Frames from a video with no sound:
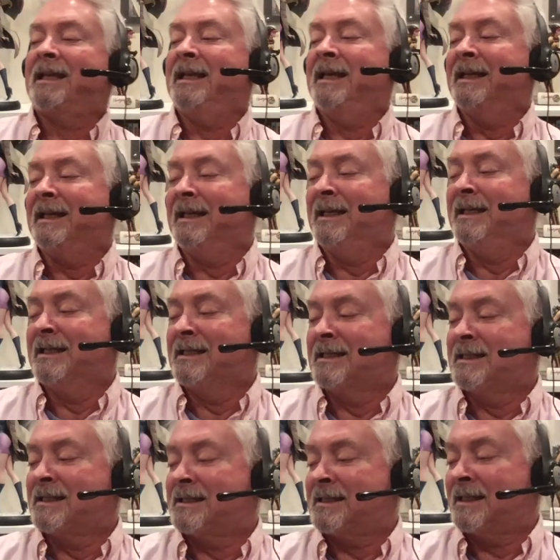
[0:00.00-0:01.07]
it
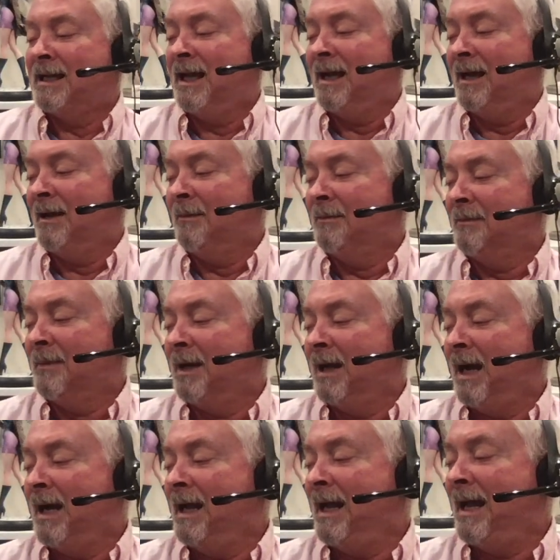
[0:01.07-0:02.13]
is. Um,
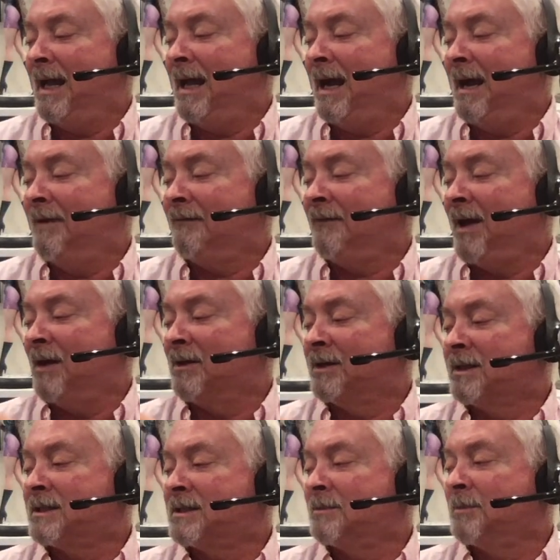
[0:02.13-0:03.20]
I ha I found
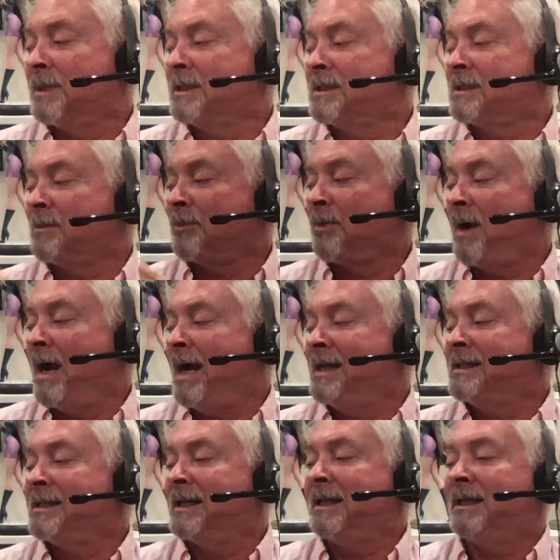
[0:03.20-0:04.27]
it to be
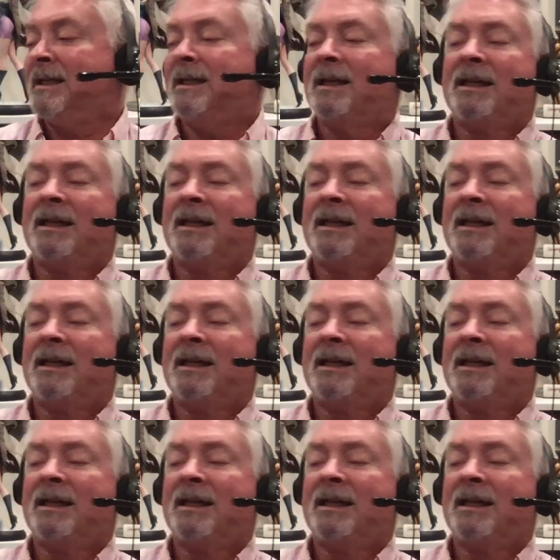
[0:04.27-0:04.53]
surprising,